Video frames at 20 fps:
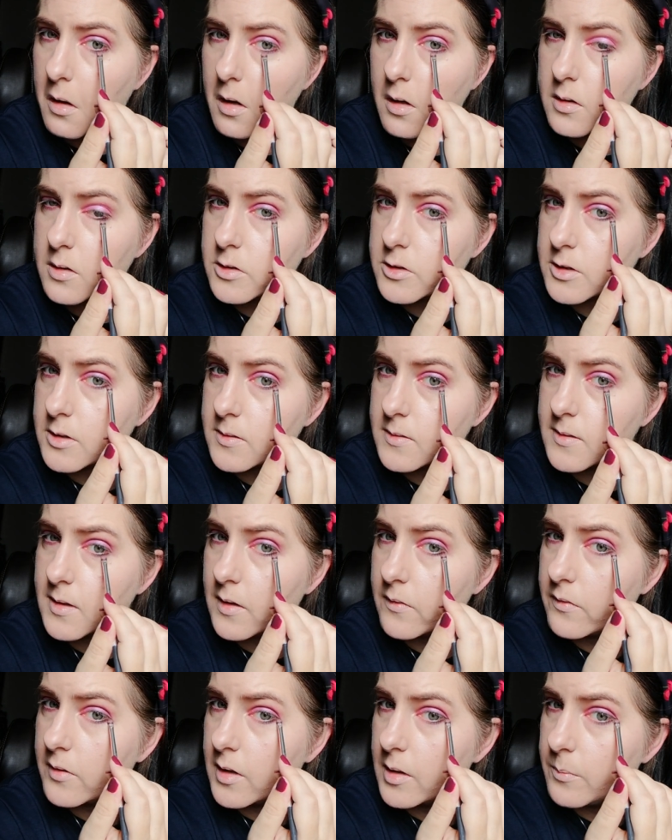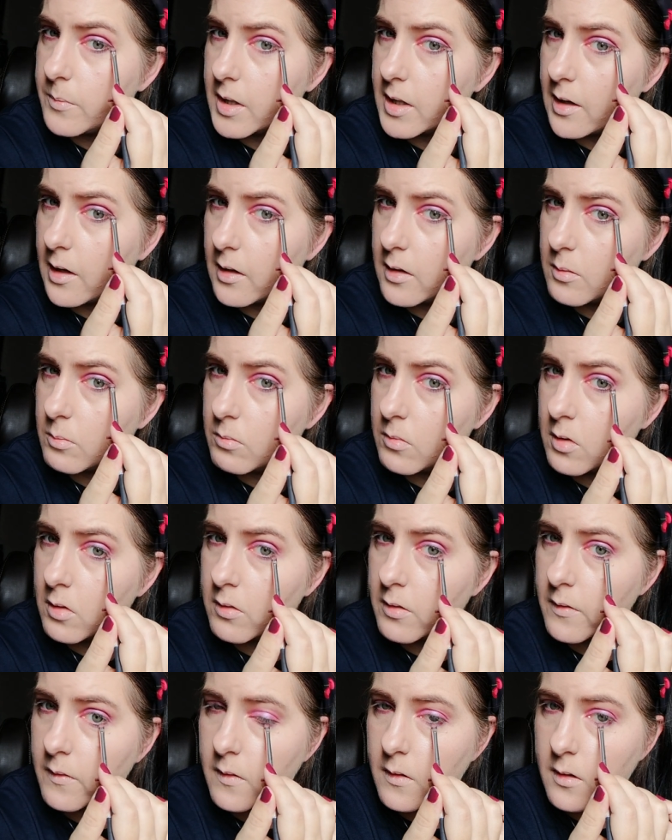I shall definitely be getting more
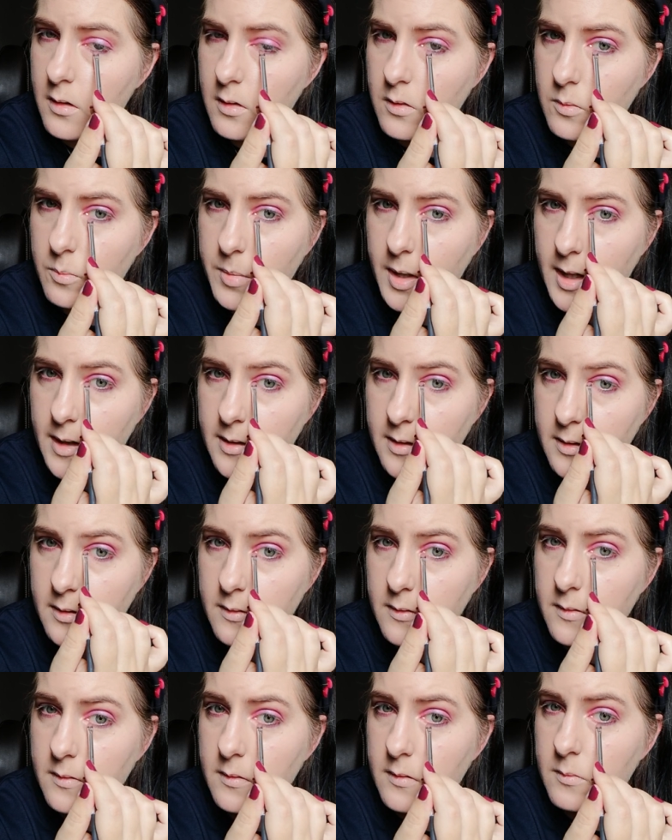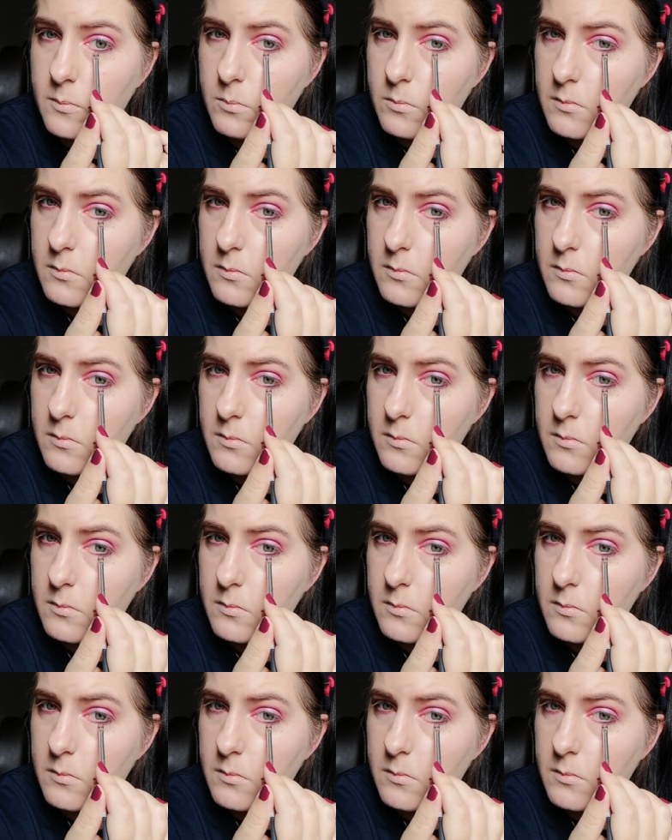of these palettes.